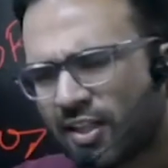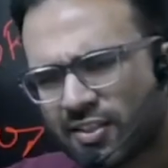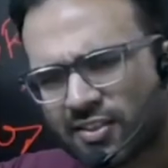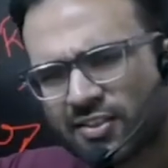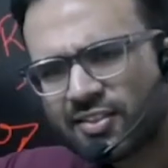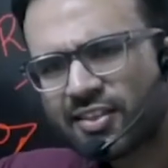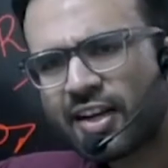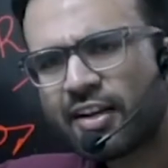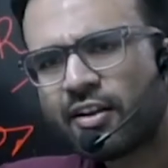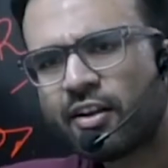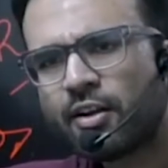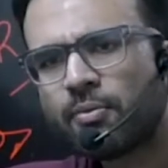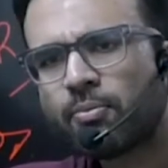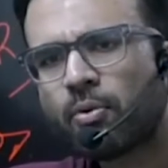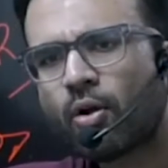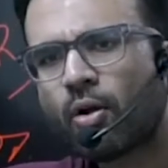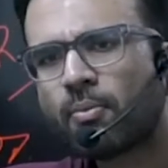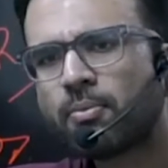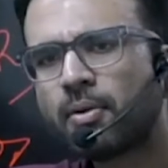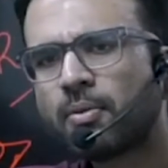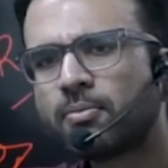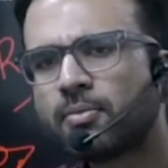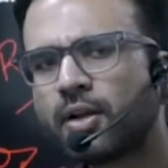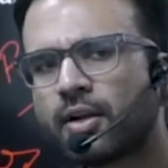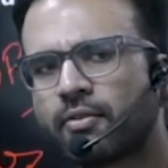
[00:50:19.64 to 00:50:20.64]
is the central
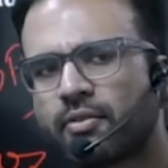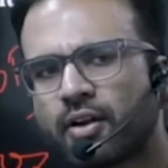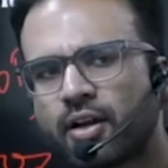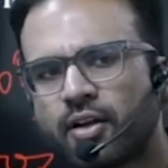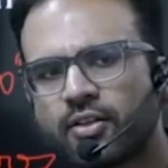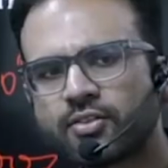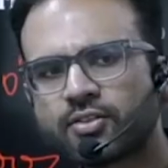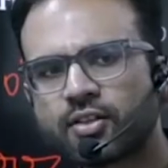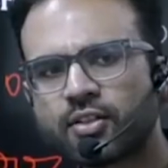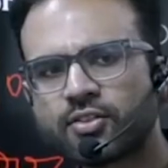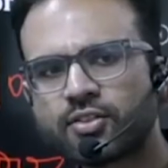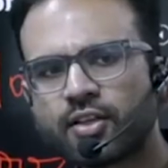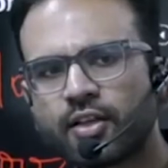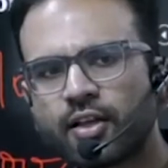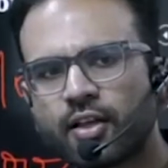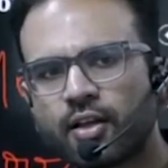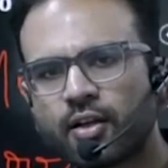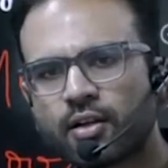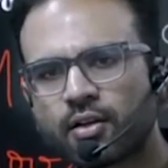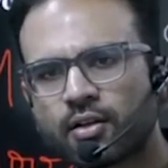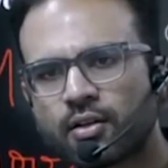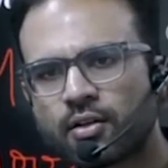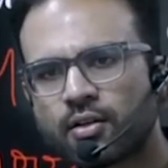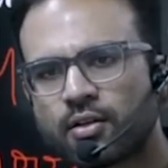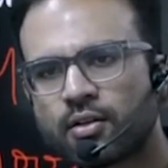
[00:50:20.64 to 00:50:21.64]
problem that we are discussing
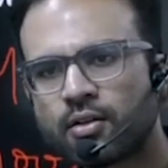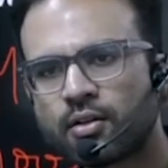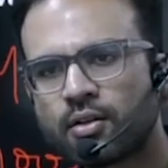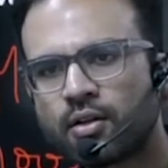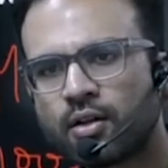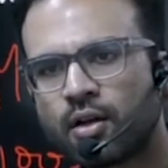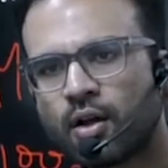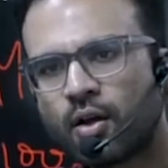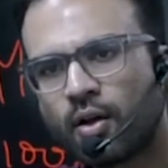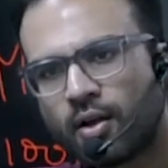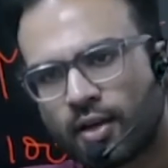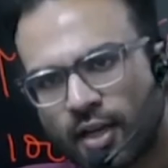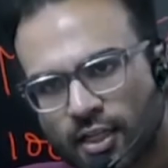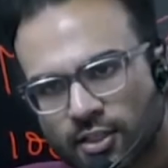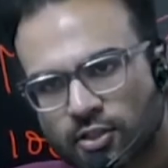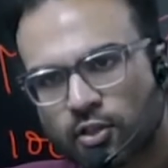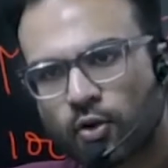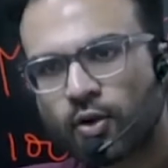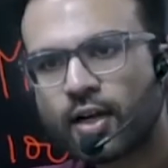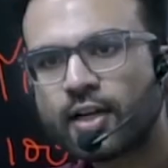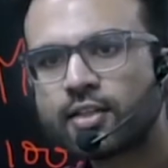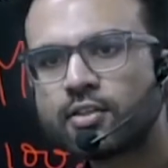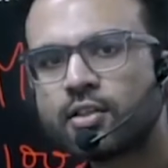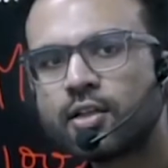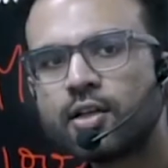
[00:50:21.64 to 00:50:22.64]
here? Let's
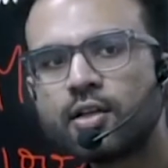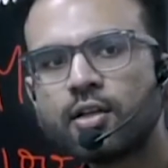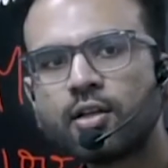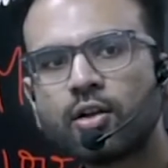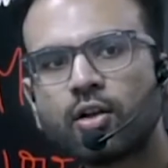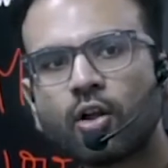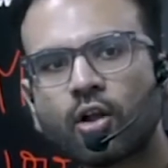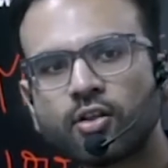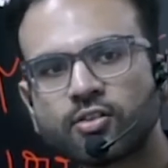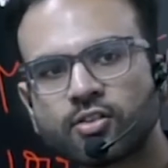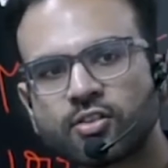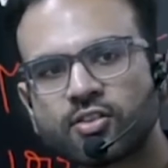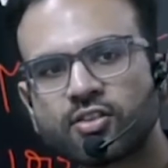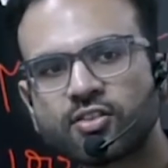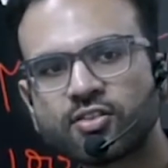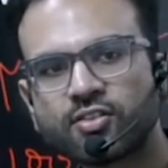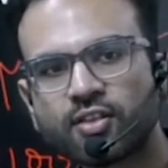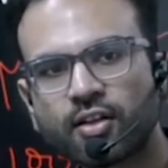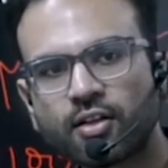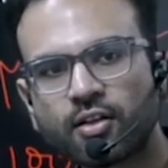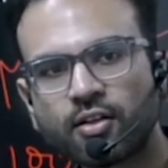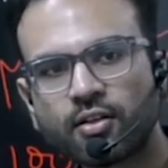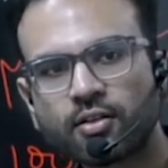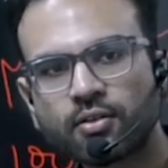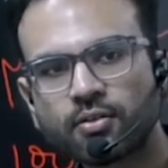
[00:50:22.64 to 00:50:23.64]
look at the logistics
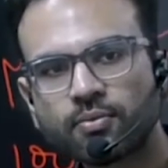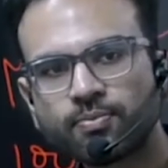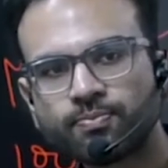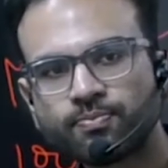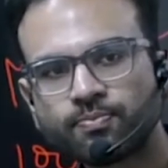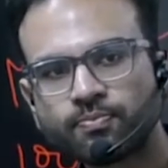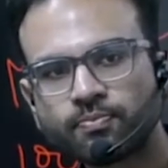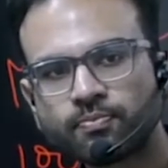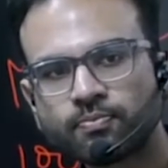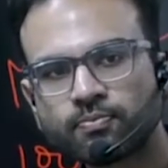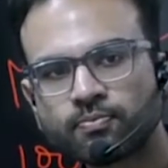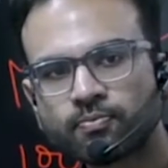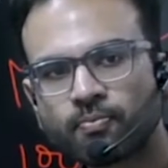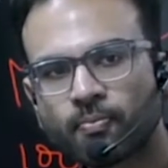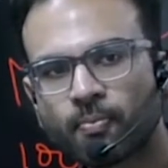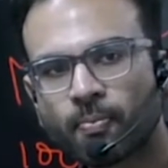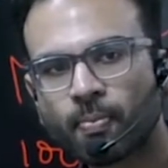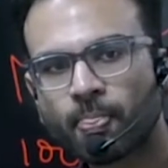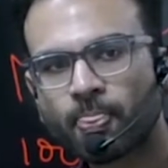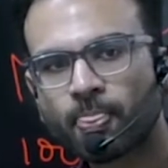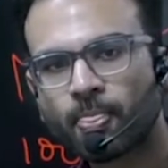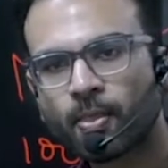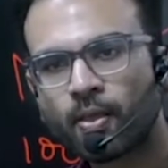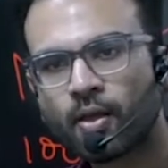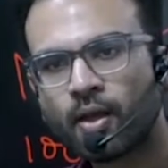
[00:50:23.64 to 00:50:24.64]
sector.
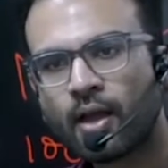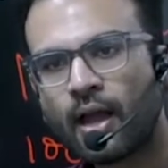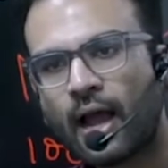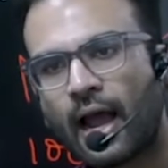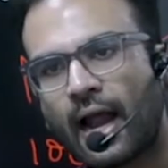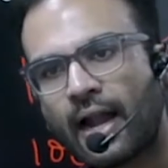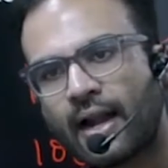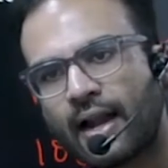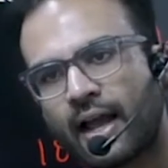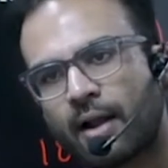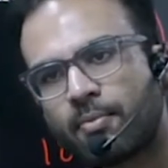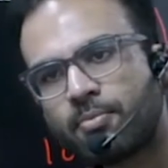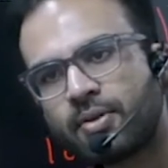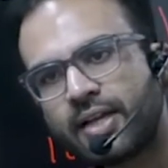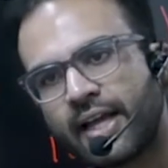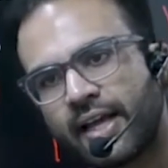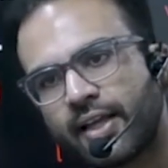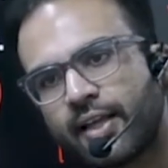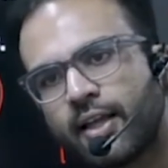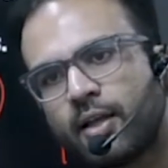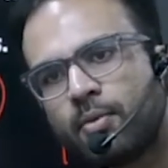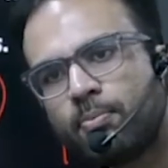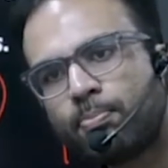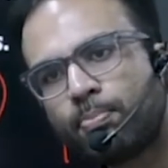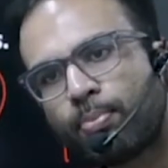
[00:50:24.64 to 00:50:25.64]
And I'm
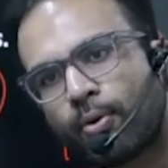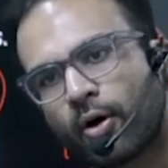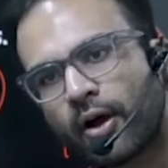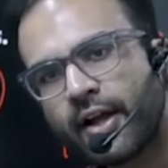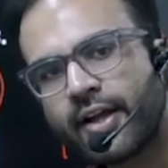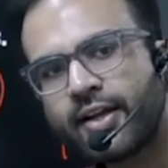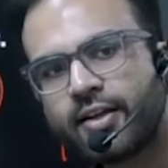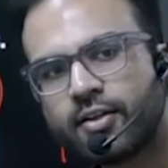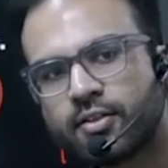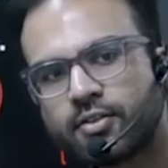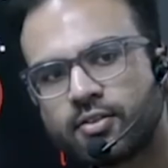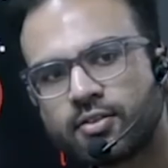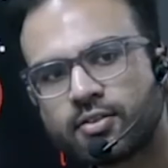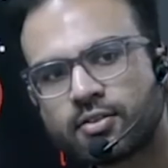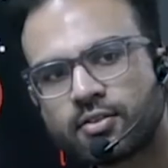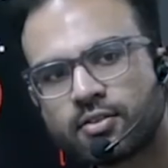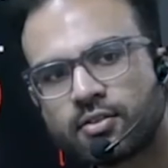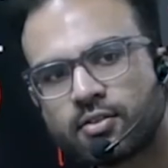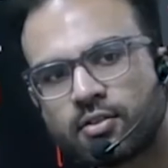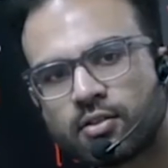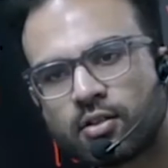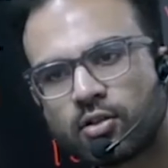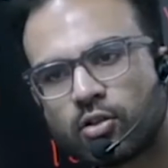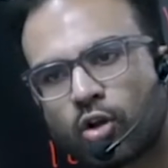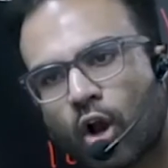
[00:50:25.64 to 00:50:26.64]
taking points
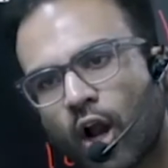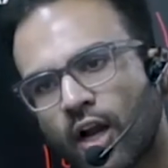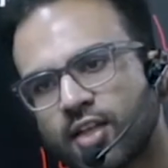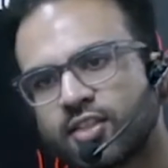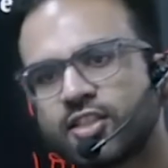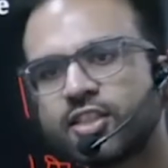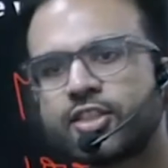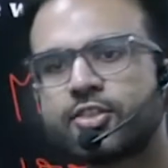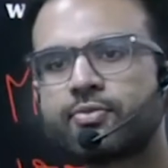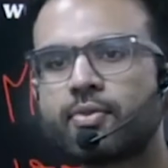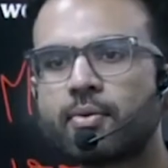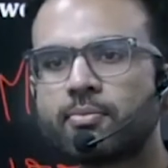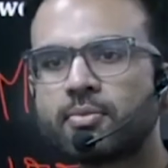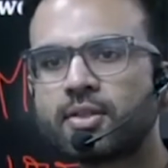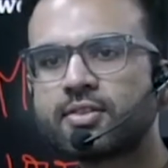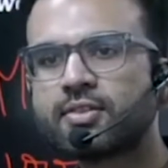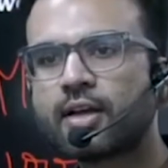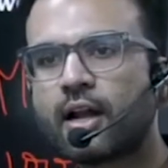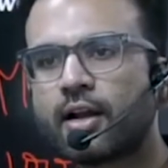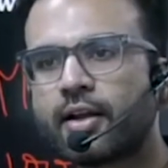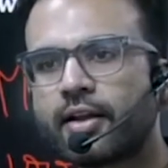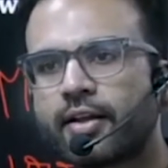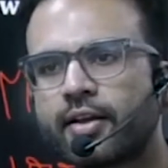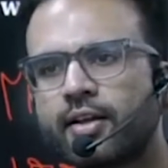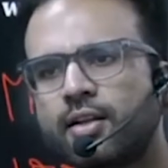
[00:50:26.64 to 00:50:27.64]
not just from this
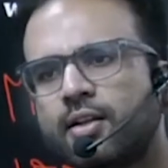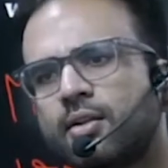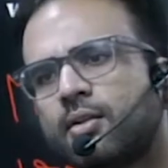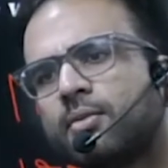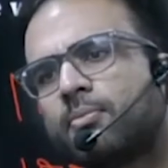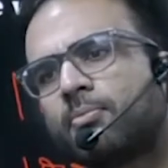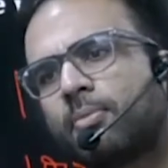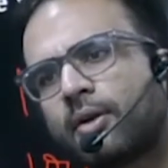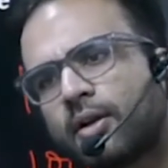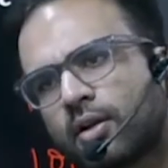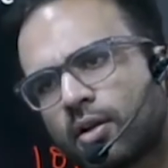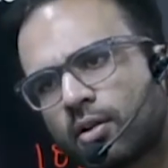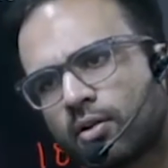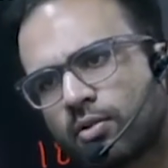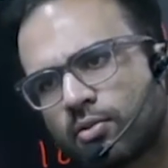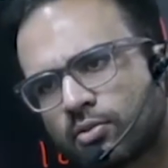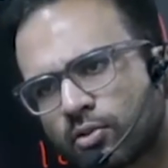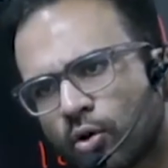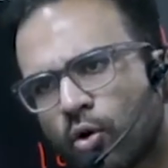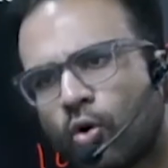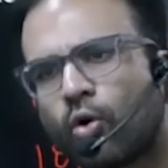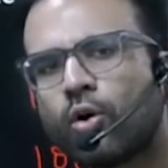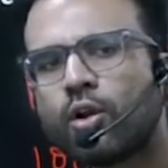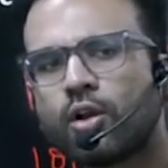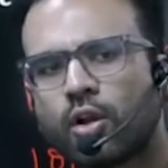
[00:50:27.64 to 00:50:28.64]
article, but the
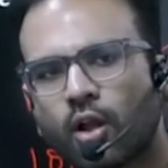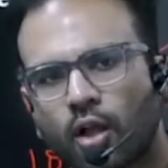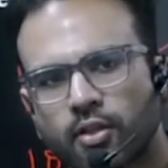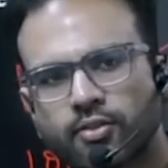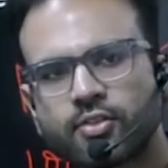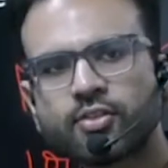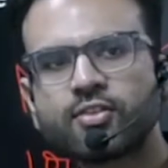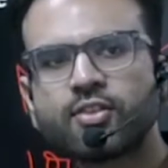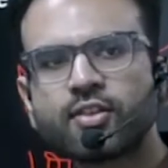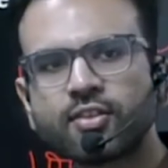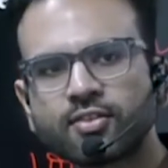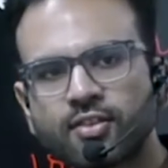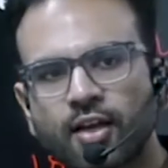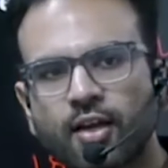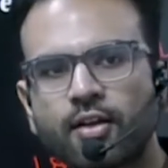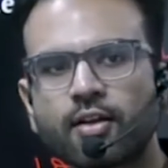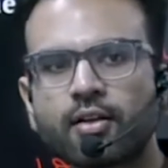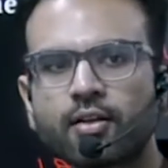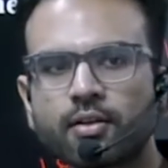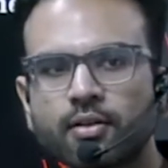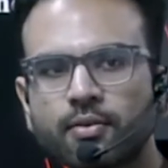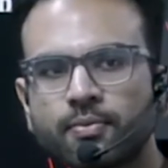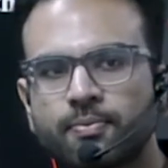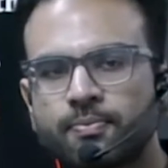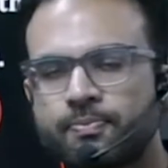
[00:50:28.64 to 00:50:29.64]
whole logistics sector.